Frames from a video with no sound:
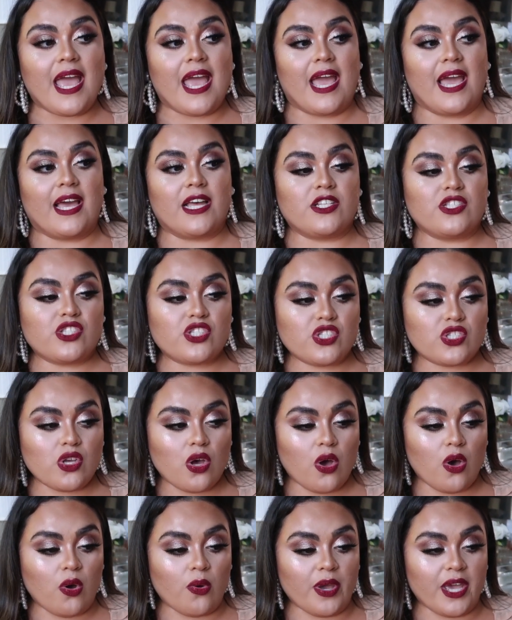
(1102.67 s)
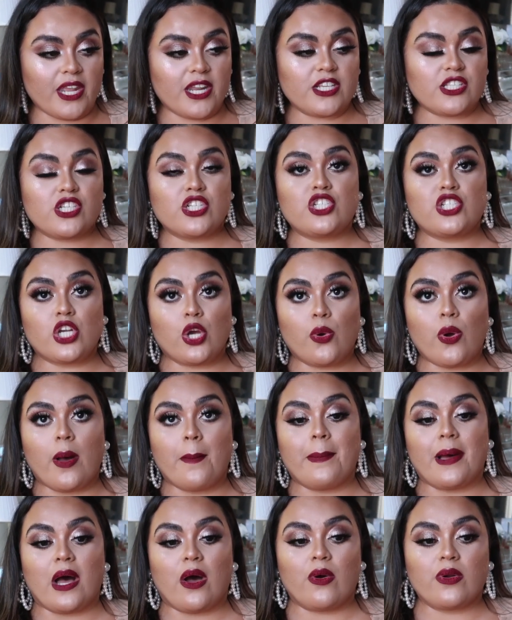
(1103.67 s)
and so it is a show
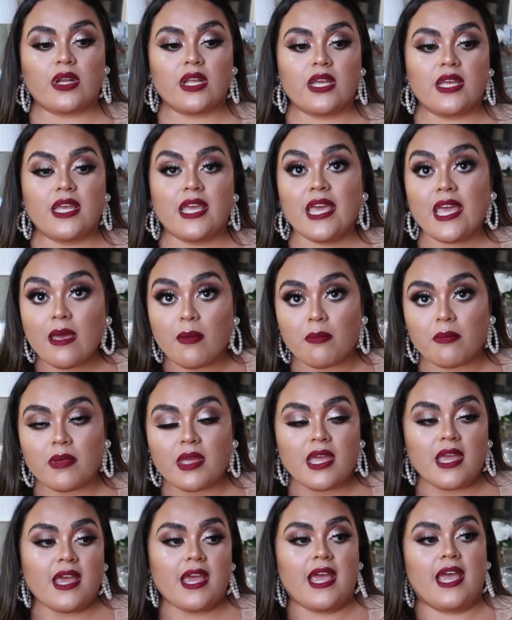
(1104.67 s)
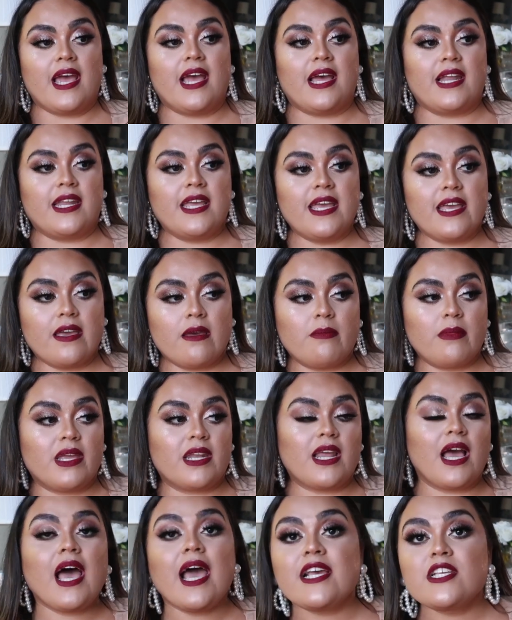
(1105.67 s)
about him and him
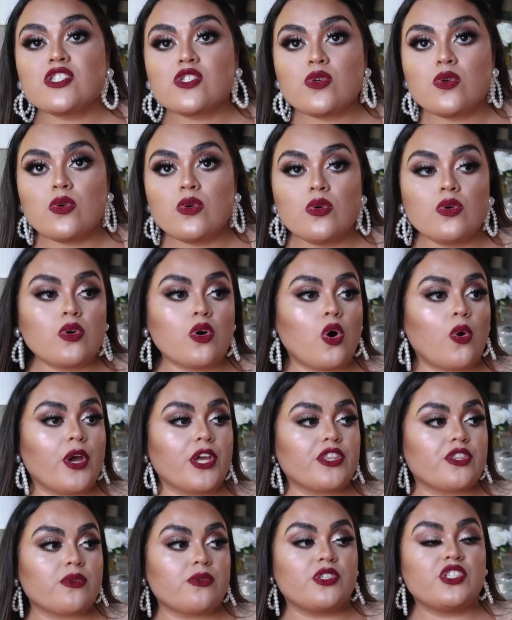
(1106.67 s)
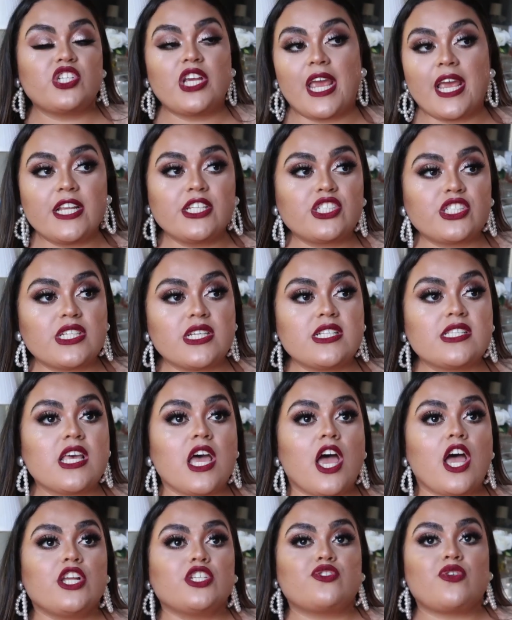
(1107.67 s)
in high school going through changes
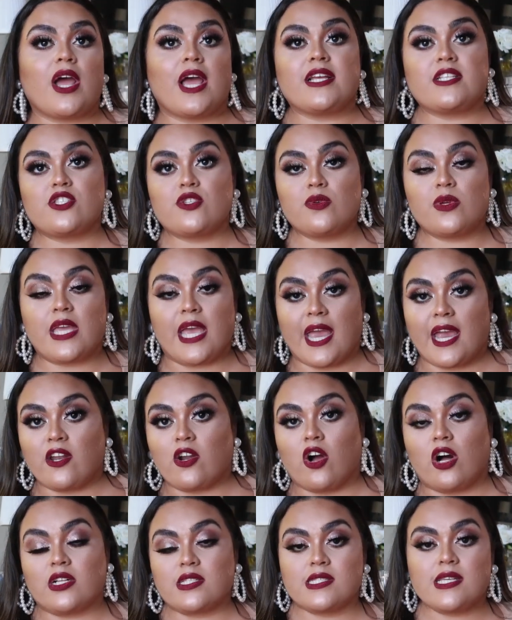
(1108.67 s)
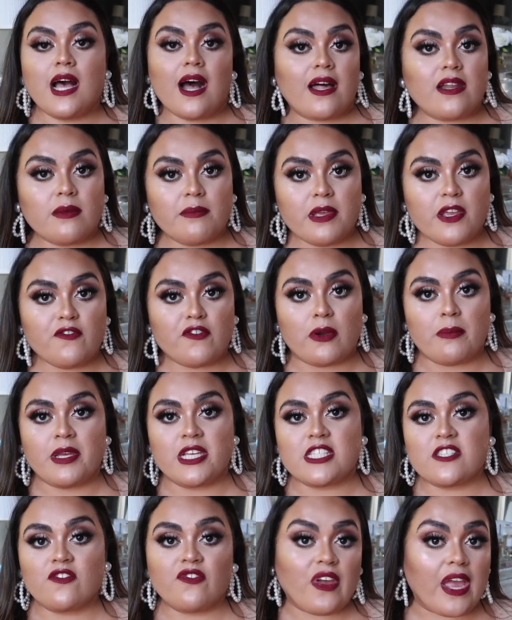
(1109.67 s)
trying to gain autonomy from
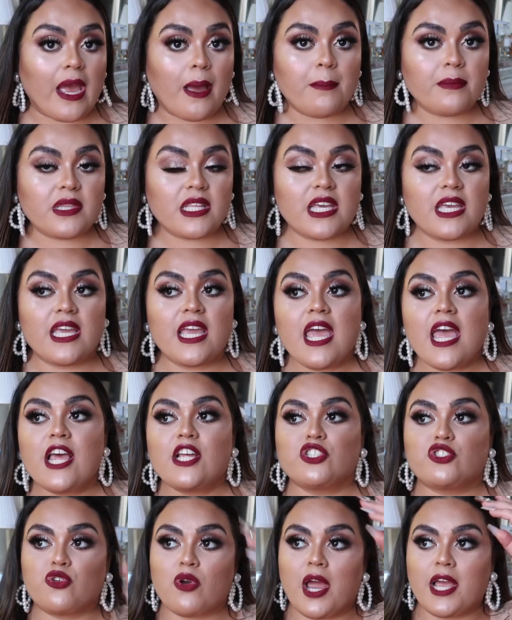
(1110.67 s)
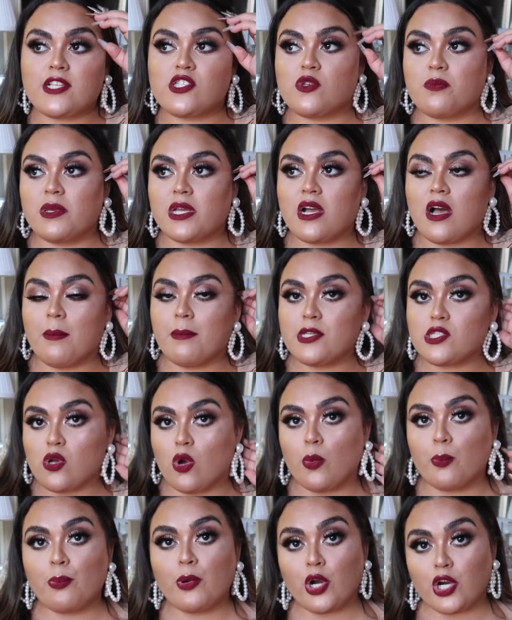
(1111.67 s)
his family trying to become his
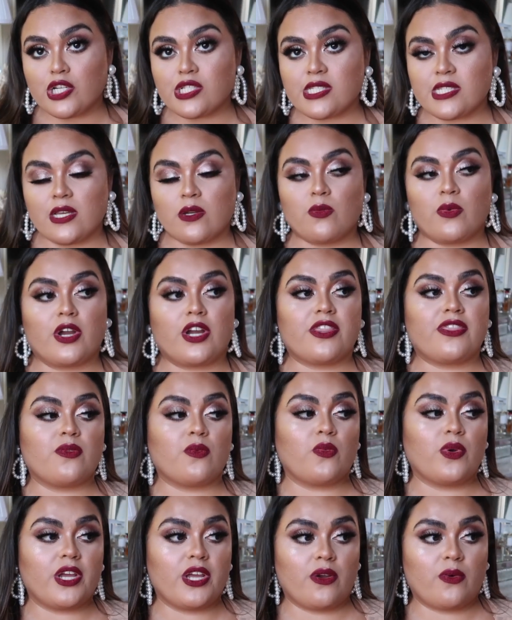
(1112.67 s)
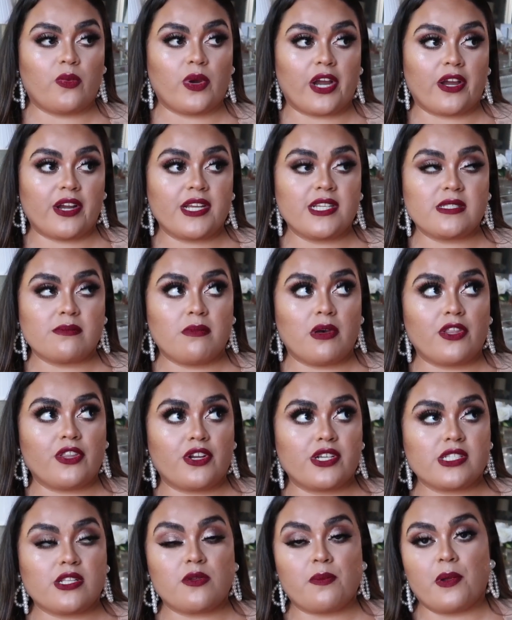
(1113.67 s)
own person where where, where his
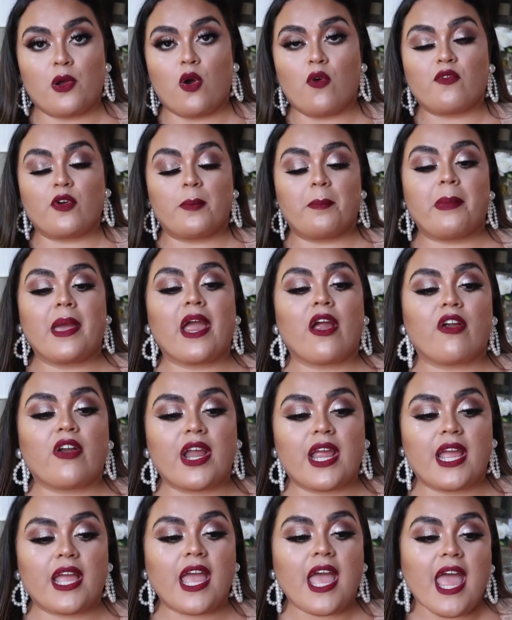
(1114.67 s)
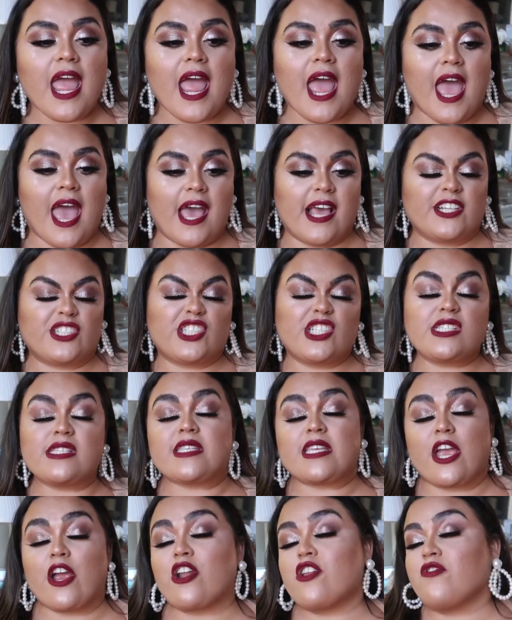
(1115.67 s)
mother is a little bit overbearing and she's
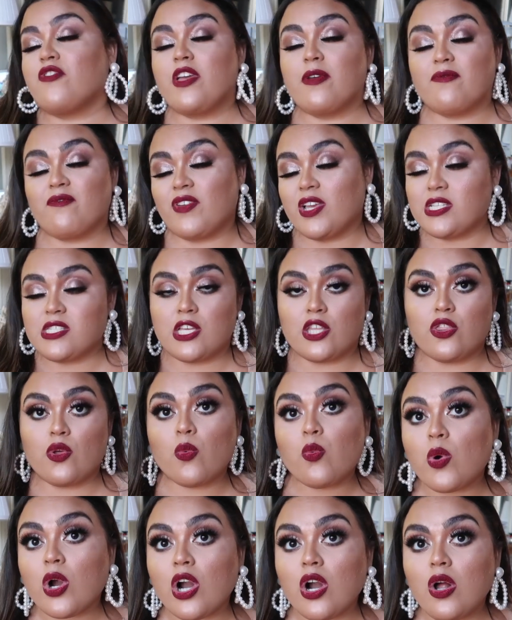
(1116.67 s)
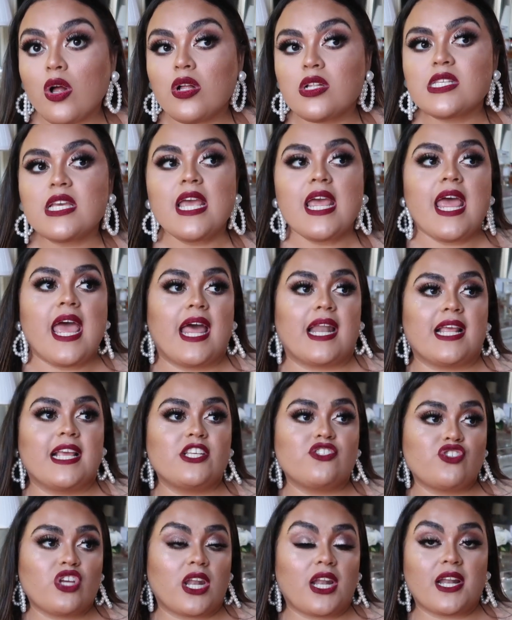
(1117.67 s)
scared of him facing the world and
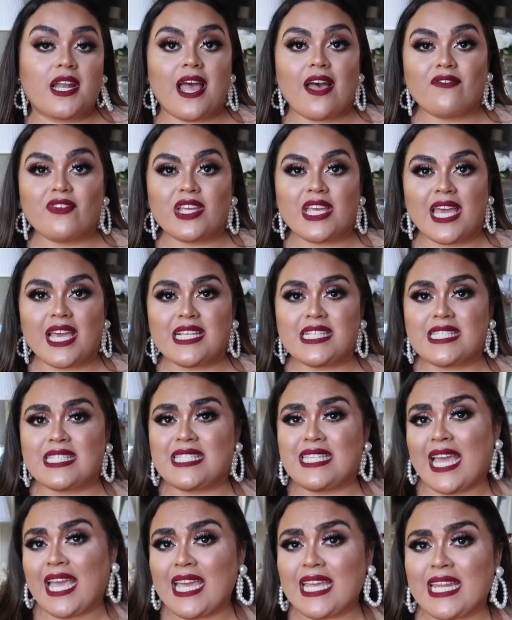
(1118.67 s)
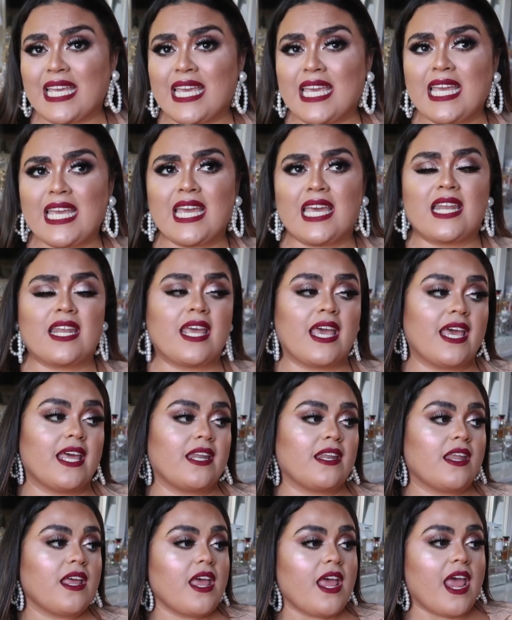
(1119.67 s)
he's trying to navigate dating and
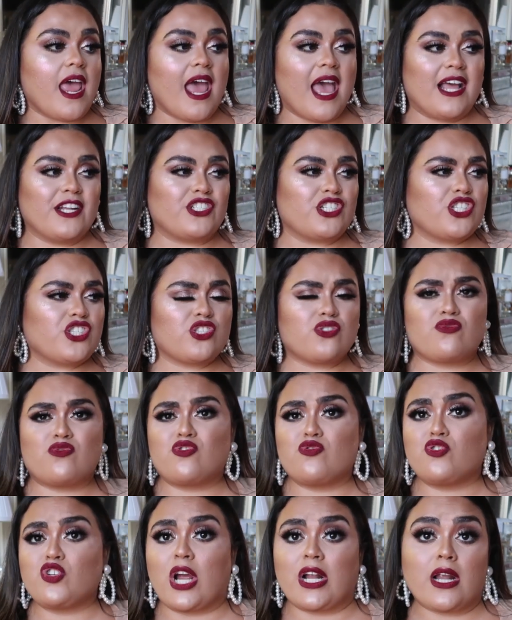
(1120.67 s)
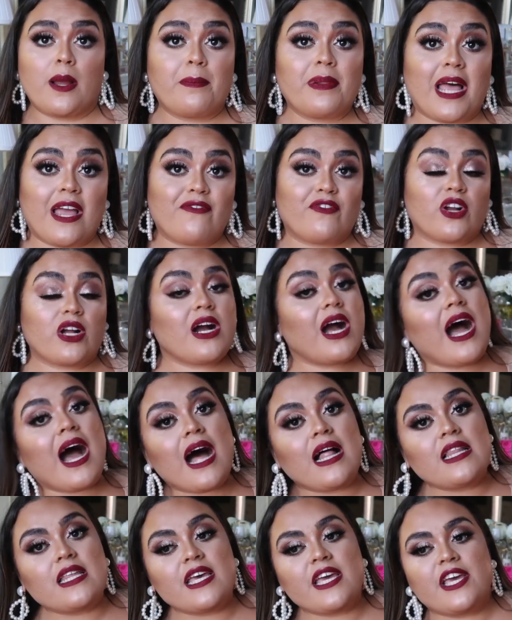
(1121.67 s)
and and just trying to apply for
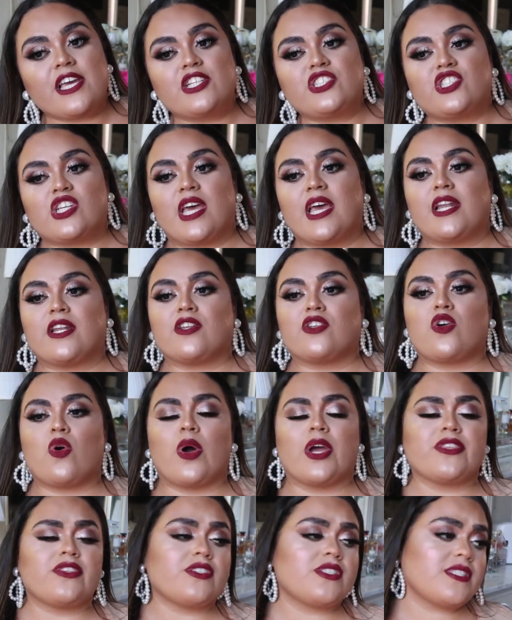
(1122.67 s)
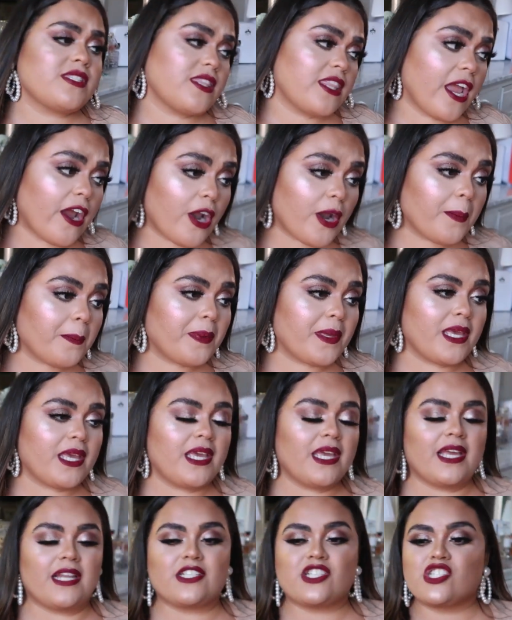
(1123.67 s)
college and going to
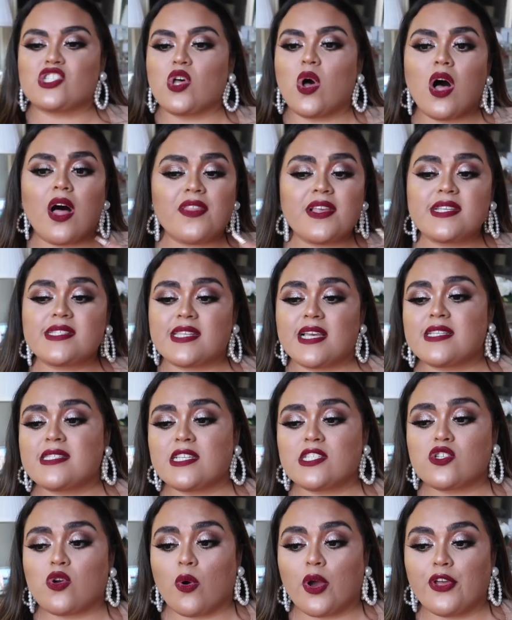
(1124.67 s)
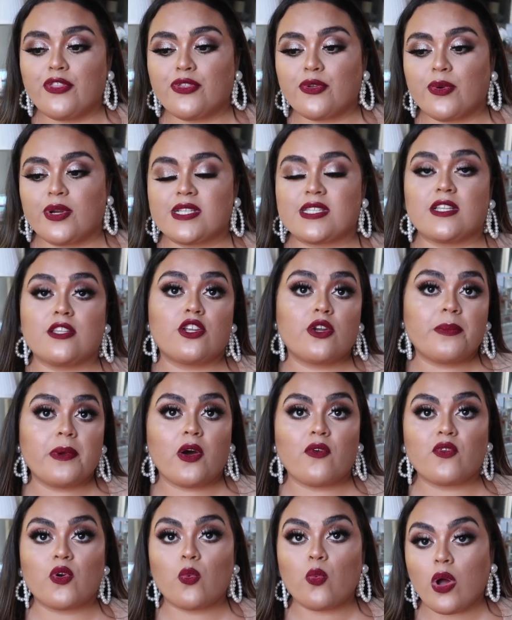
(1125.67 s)
therapy and just all these things he's going through and it's a little
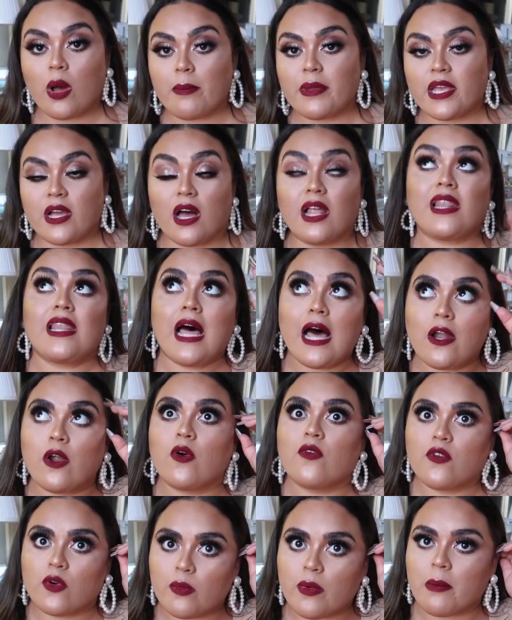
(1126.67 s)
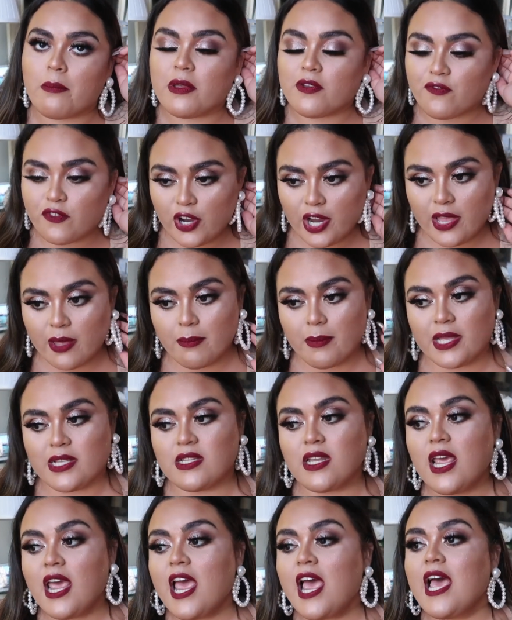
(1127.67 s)
bit overwhelming a lot overwhelming for him
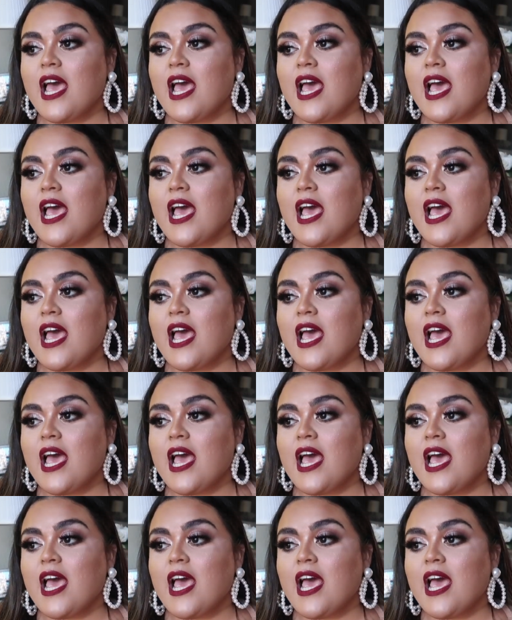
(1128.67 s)
and